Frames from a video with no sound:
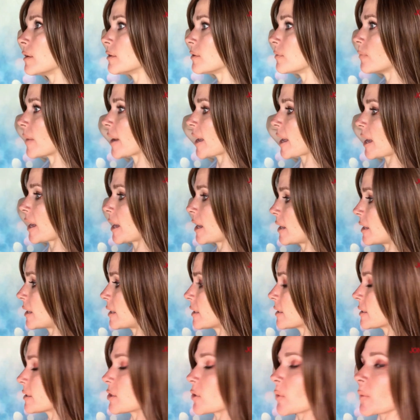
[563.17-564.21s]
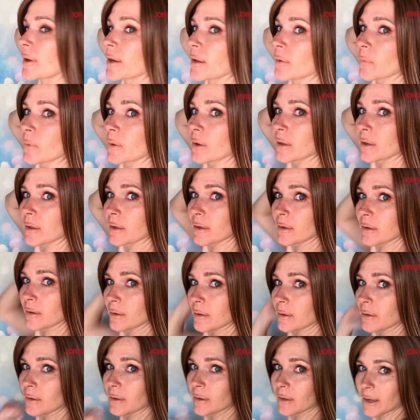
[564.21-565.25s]
my head is
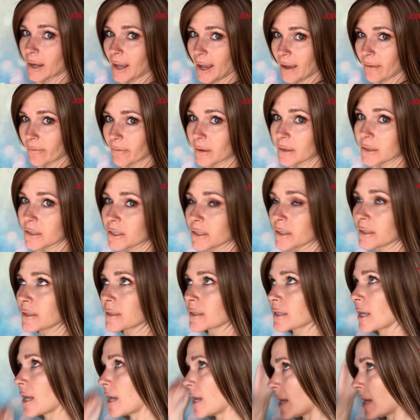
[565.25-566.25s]
21.5 inches.